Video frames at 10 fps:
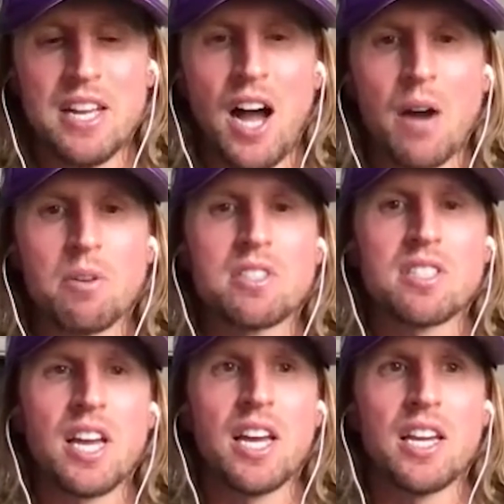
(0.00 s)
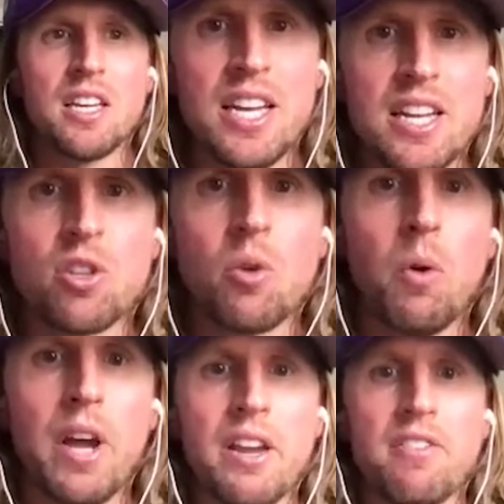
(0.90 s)
I would say it's a
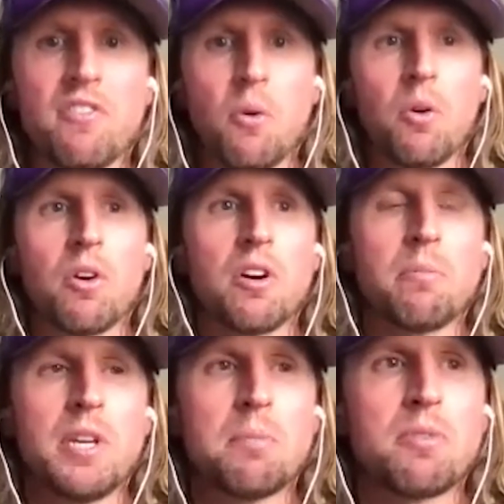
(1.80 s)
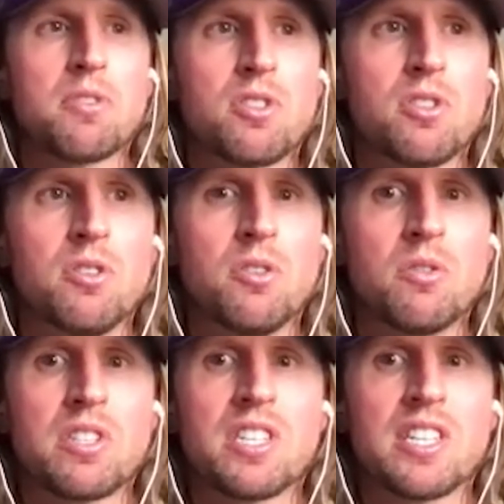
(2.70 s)
way for people
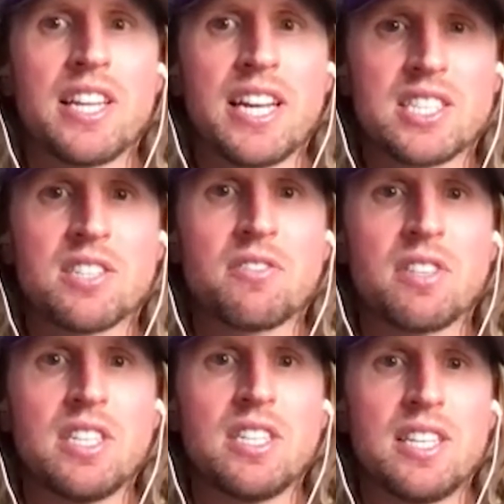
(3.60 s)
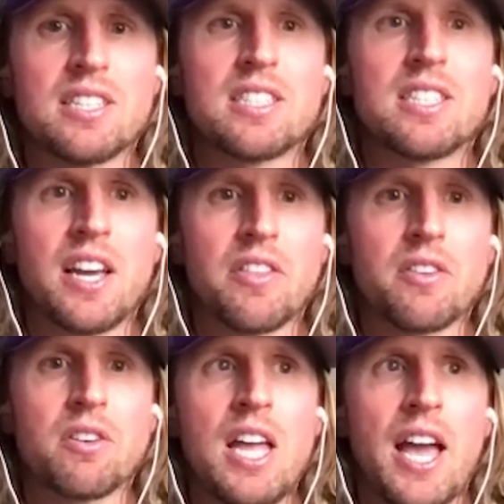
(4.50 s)
to collectively get
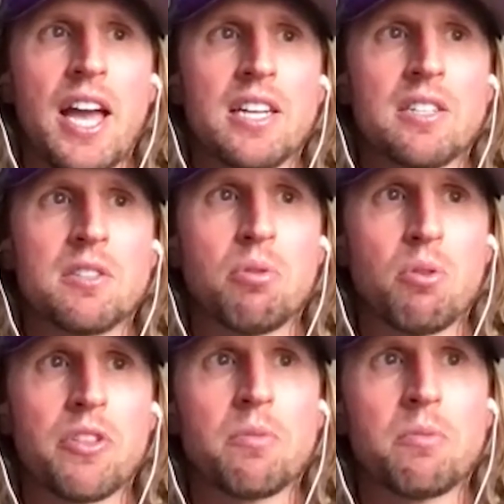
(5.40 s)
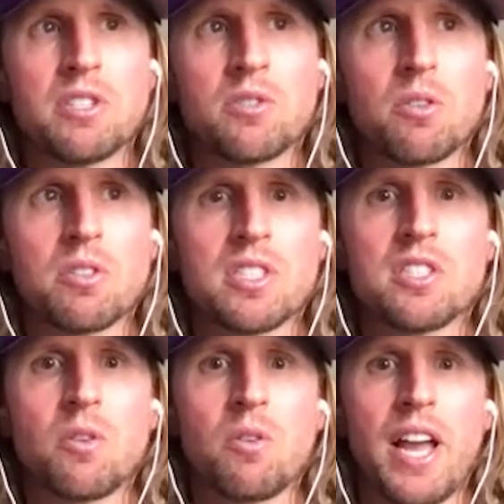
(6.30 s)
together and pool their
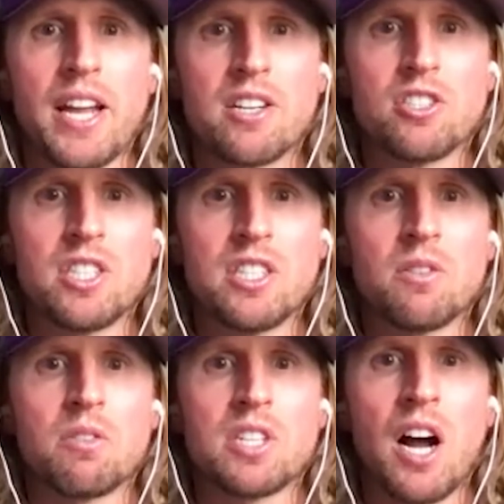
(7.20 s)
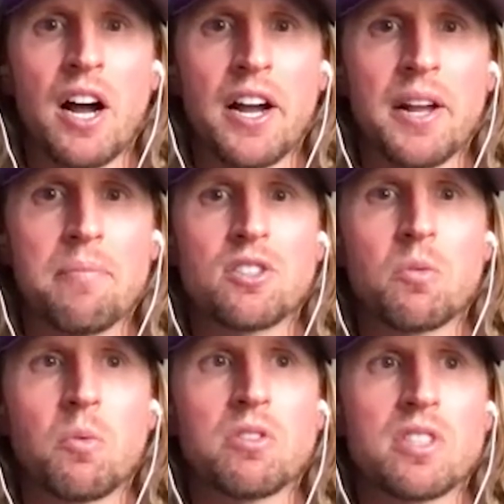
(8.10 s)
resources or energy or time
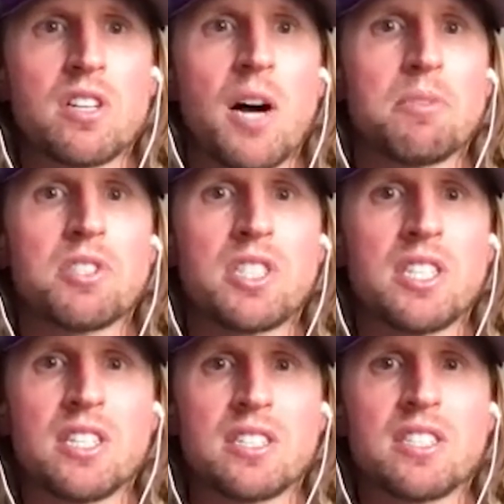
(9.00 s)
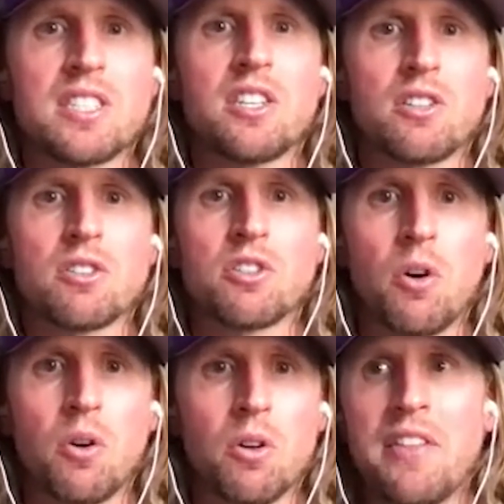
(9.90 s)
towards accomplishing a singular
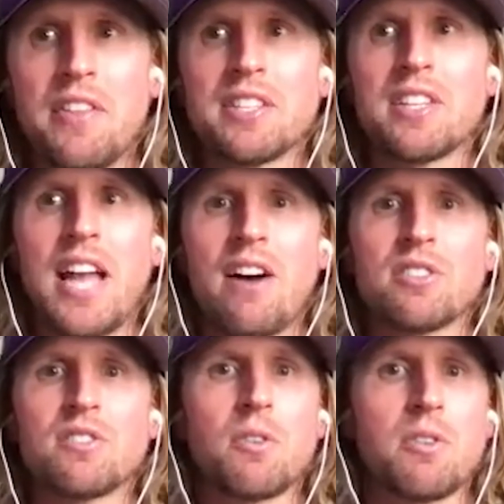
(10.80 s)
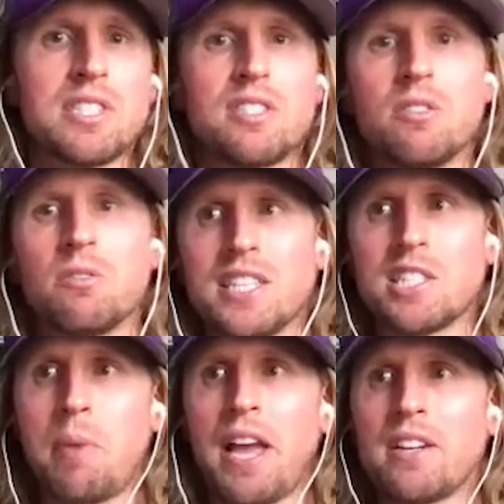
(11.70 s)
goal. This allows for it to
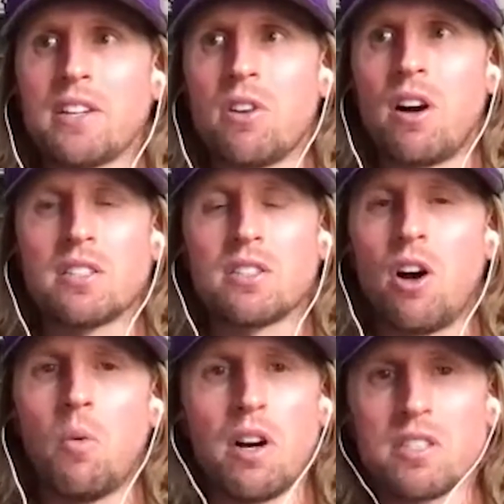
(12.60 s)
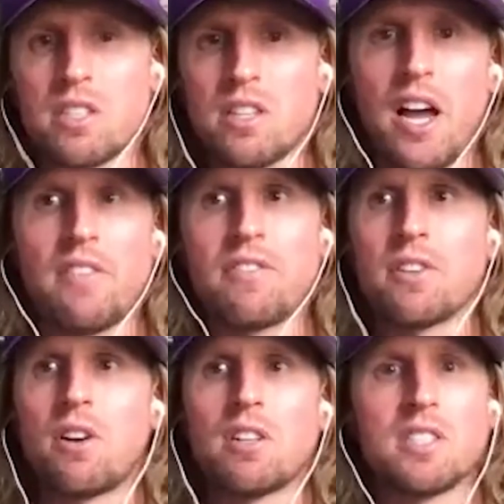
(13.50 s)
expand across all walks of life,
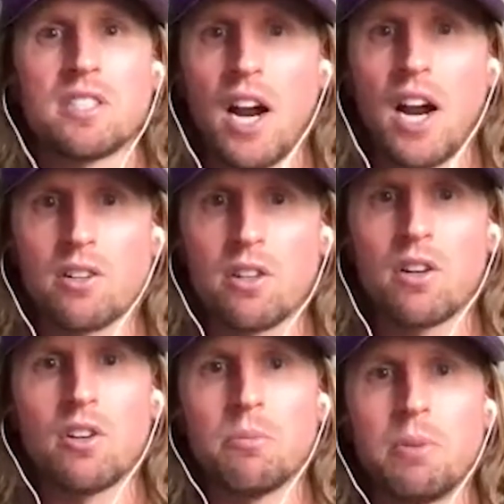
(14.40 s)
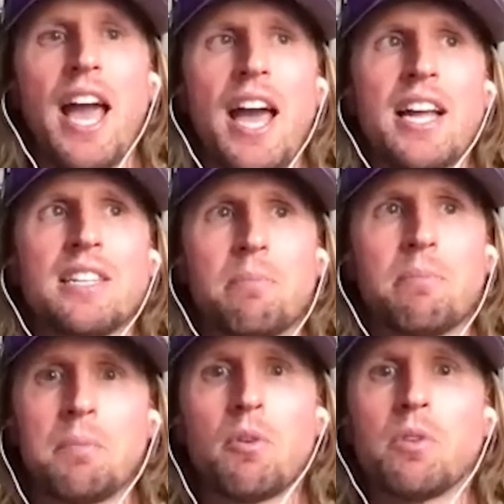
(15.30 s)
across the entire globe, and
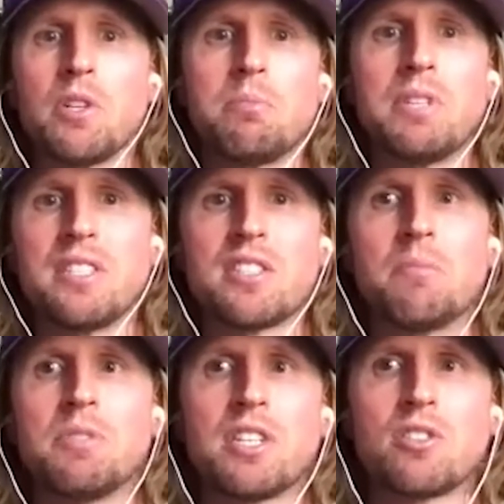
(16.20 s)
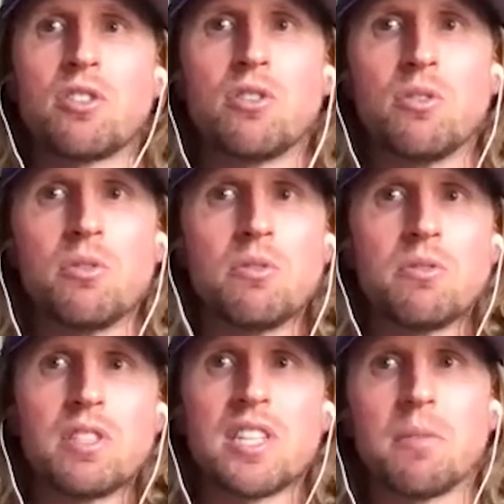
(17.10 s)
people will be subject to
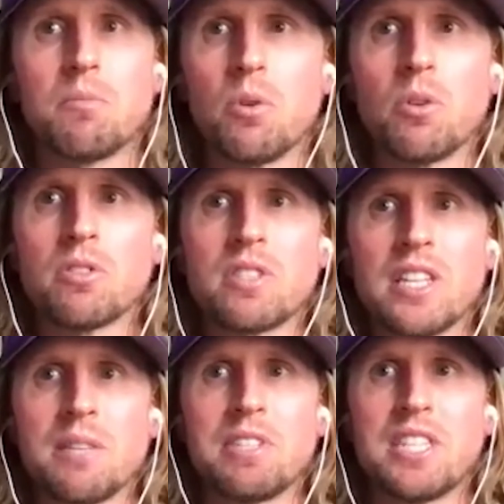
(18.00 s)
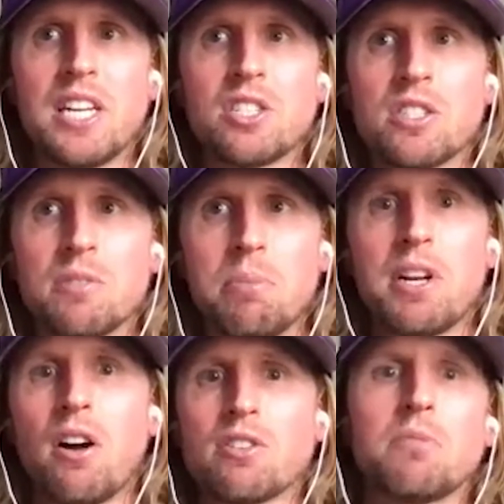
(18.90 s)
the same rules and limitations, but
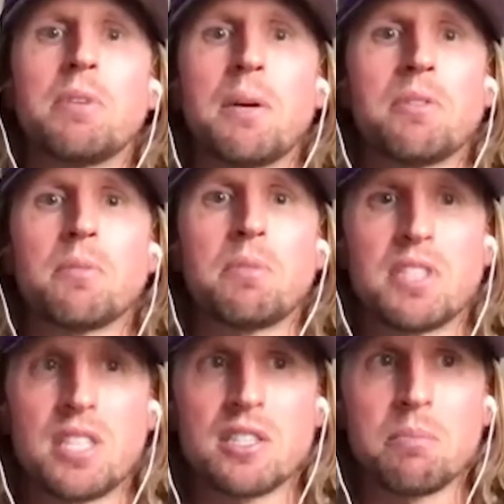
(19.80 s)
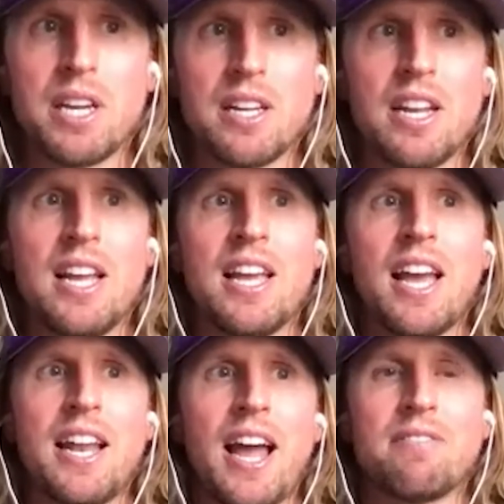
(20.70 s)
also be able to participate
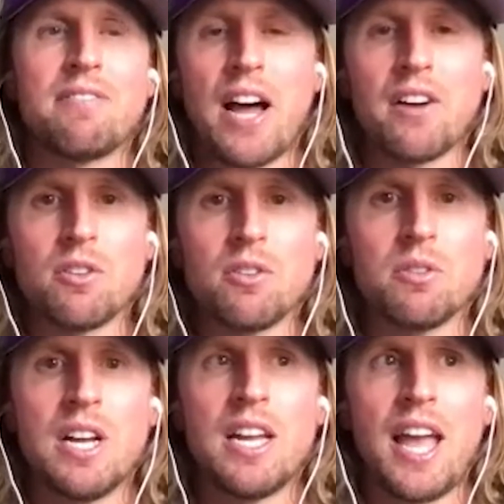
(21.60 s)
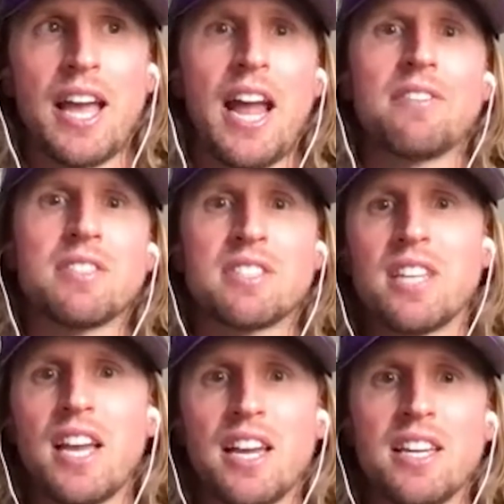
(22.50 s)
and add value and have a
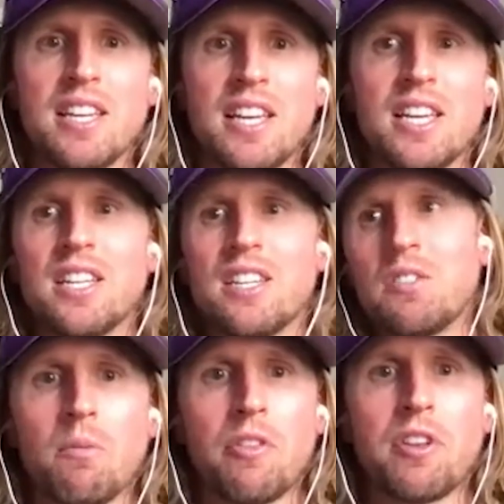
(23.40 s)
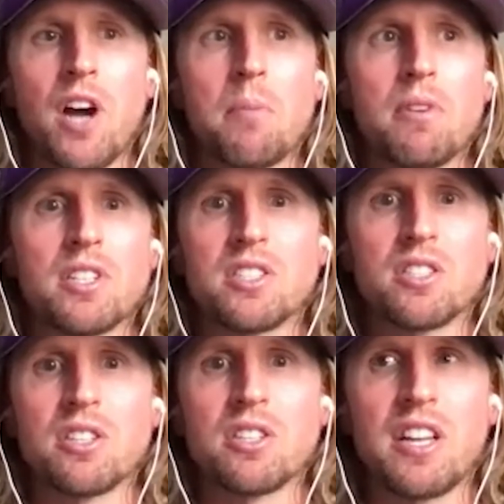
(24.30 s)
say in what the operations
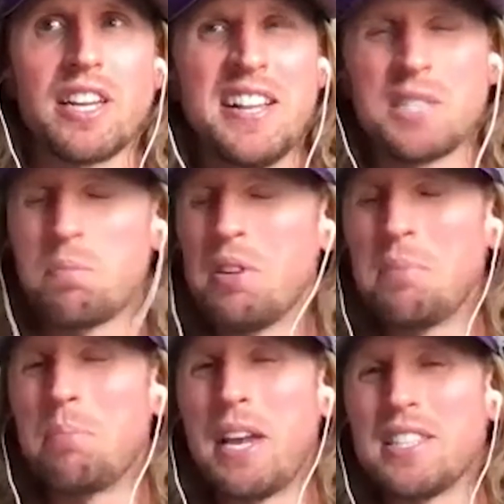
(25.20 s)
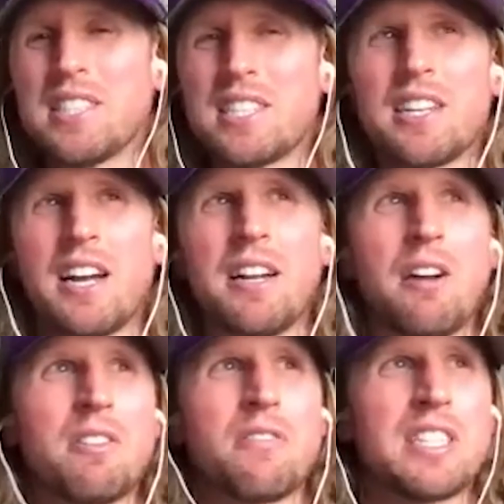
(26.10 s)
look like. That's pretty basic. I
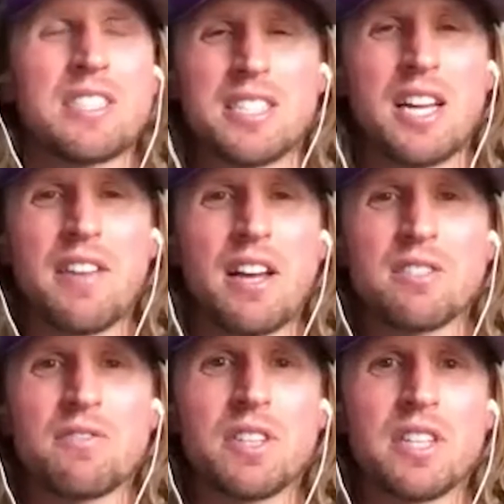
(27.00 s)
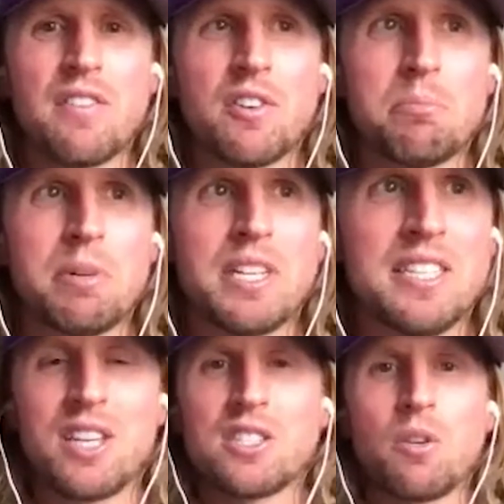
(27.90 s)
don't know if that's a 10,000 foot level, but
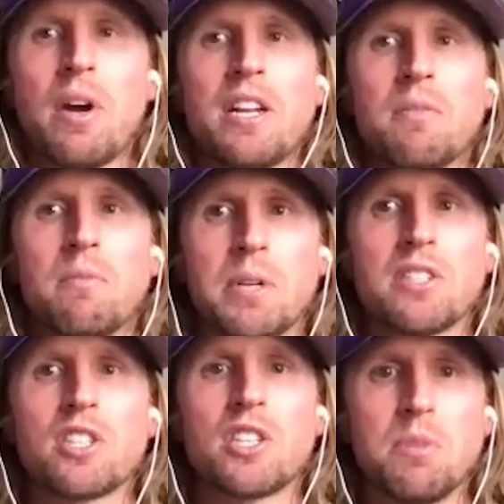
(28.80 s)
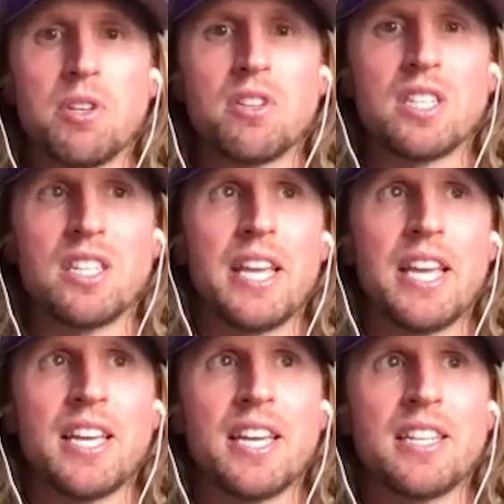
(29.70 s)
it's a way to build a community
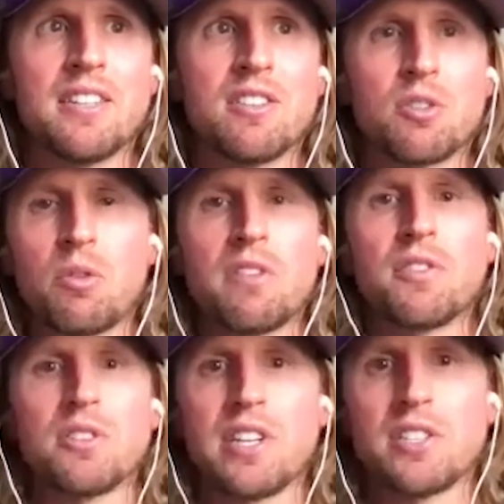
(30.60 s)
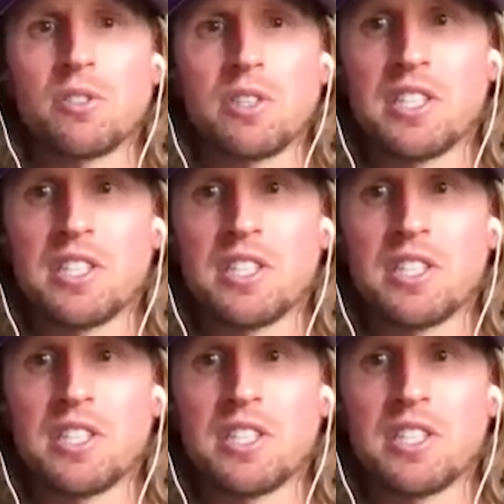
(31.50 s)
in the 21st century.